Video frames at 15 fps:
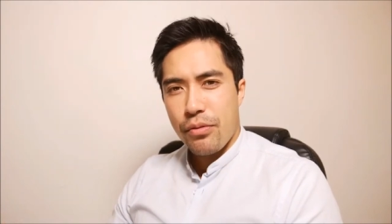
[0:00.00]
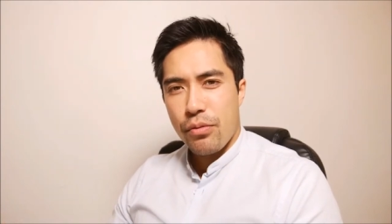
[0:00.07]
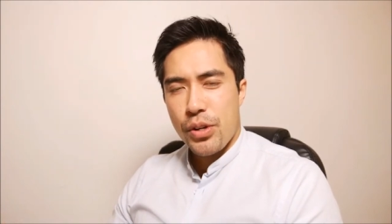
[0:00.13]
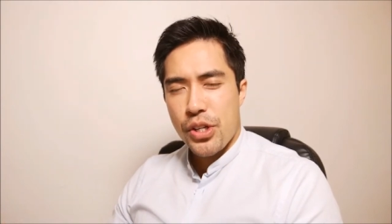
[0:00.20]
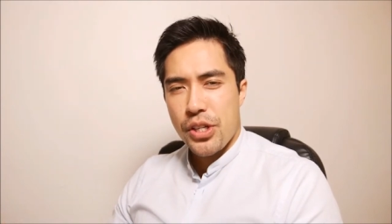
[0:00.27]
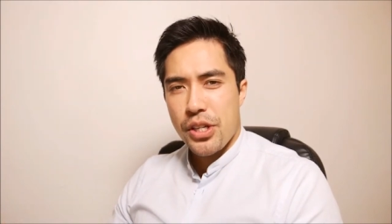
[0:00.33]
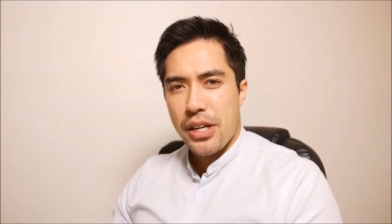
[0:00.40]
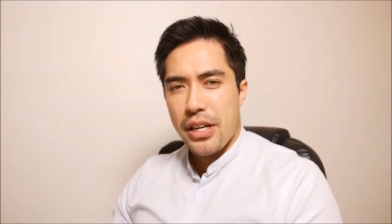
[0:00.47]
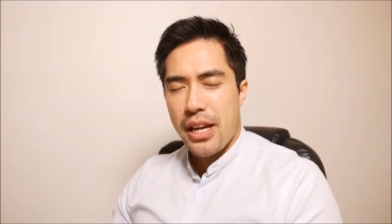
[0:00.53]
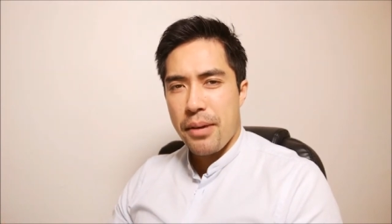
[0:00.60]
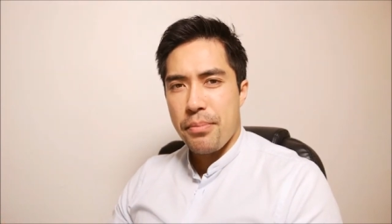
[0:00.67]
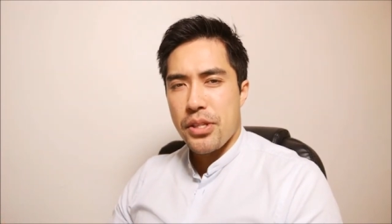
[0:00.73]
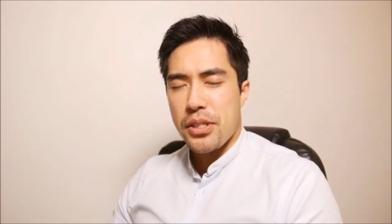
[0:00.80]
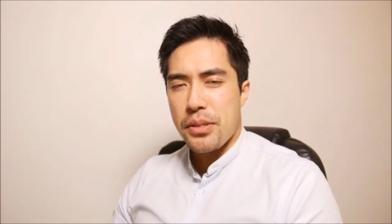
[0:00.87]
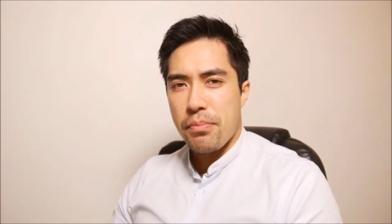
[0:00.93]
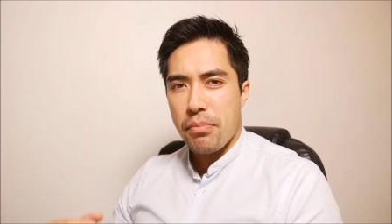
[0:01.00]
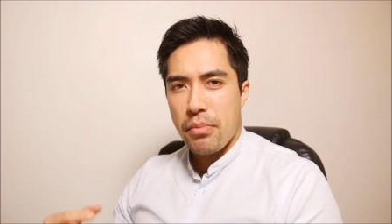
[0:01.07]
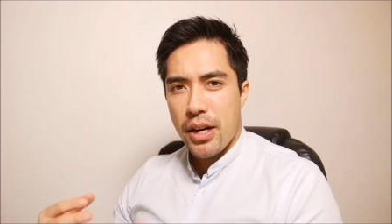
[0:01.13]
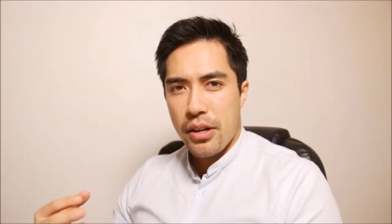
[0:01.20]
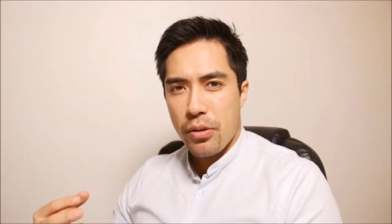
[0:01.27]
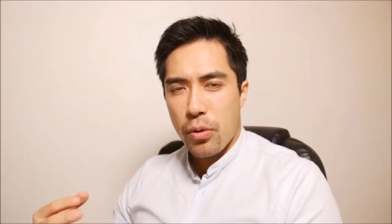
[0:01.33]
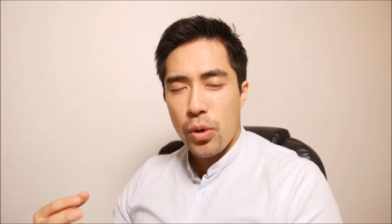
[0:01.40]
which inhibits,
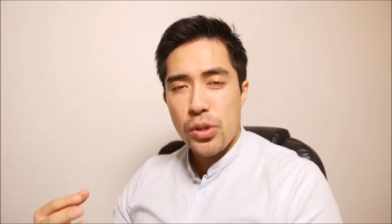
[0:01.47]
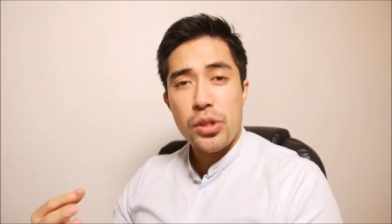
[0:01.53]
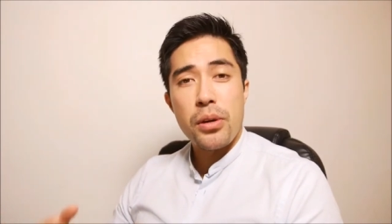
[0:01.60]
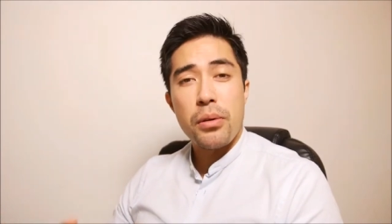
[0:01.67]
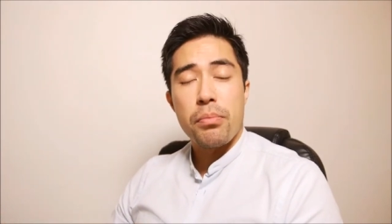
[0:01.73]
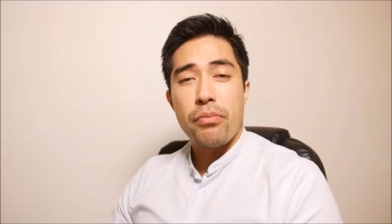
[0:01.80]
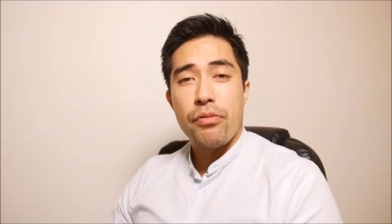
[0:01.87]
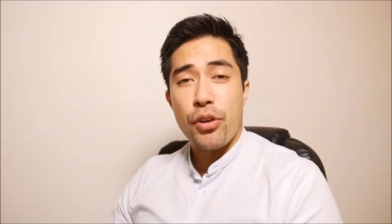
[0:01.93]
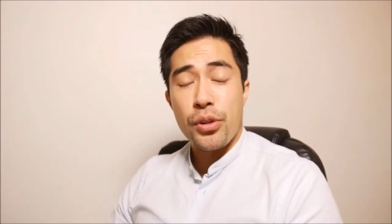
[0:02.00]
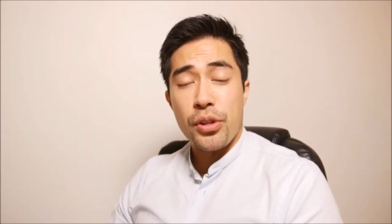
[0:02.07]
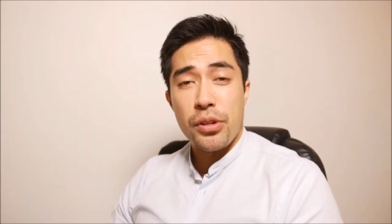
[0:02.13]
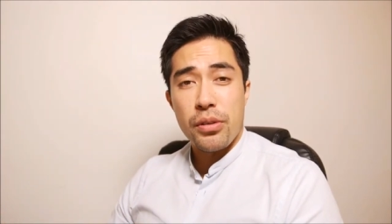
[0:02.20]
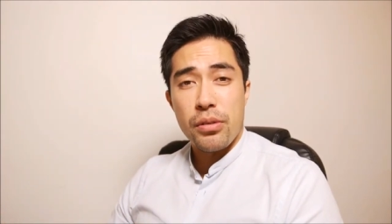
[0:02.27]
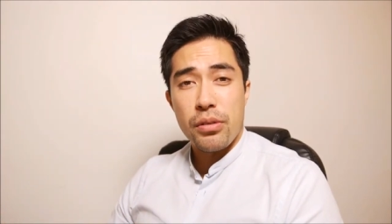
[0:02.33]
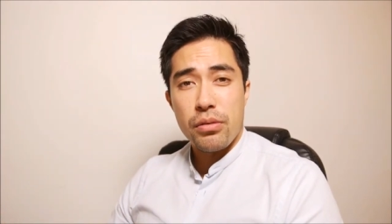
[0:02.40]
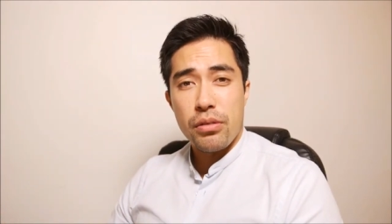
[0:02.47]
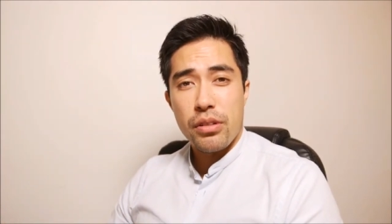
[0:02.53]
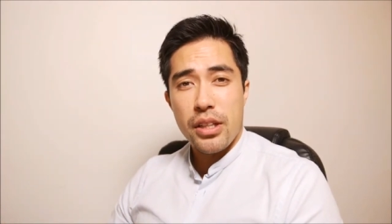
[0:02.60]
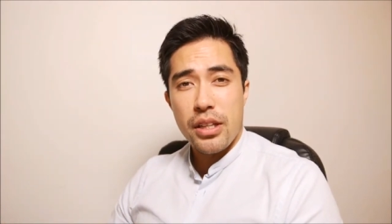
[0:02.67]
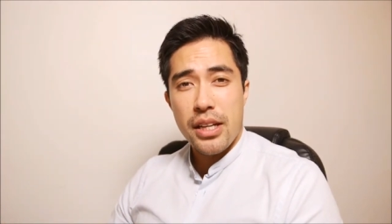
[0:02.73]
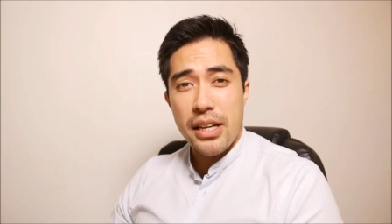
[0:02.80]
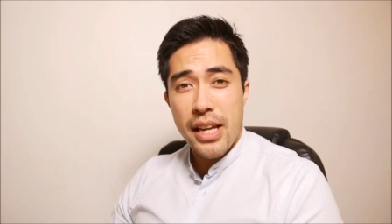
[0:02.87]
uh, also further
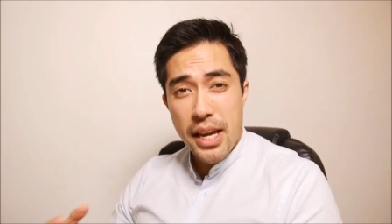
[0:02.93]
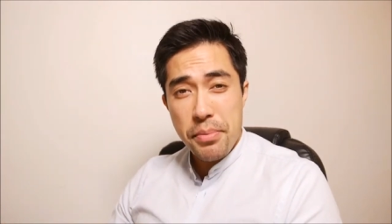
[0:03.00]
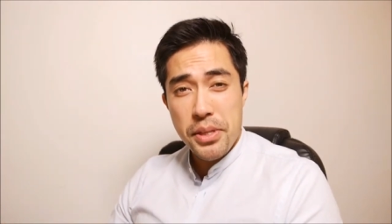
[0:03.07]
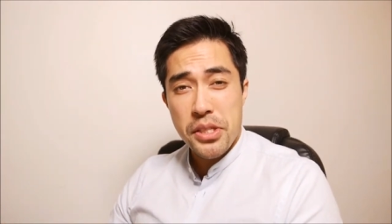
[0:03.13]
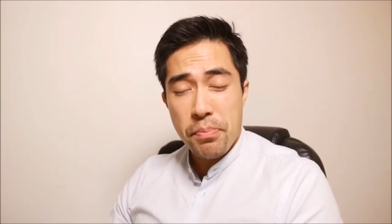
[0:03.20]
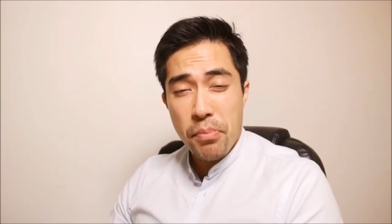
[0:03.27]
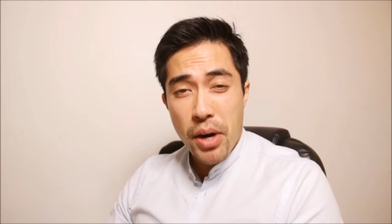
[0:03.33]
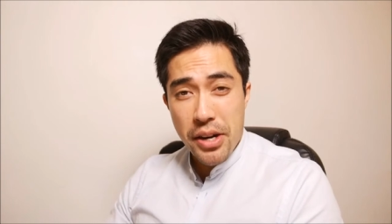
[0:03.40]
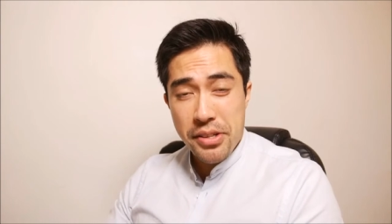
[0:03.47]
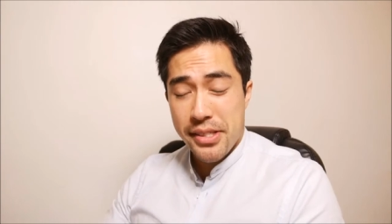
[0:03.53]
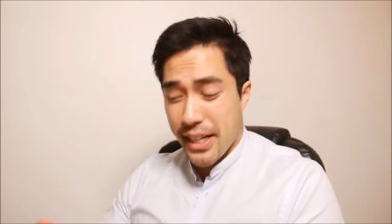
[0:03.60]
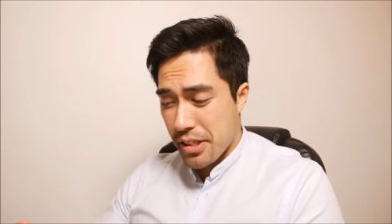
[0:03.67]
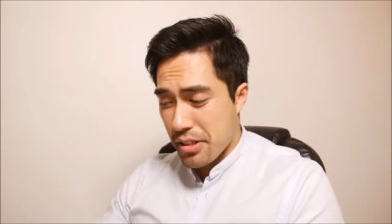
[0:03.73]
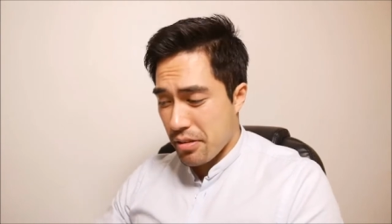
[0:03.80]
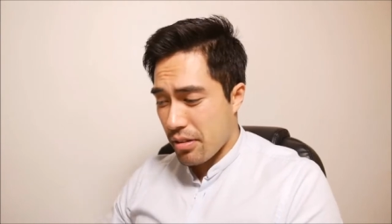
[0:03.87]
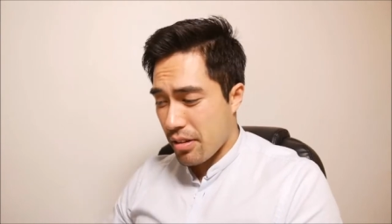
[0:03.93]
inhibits myostatin.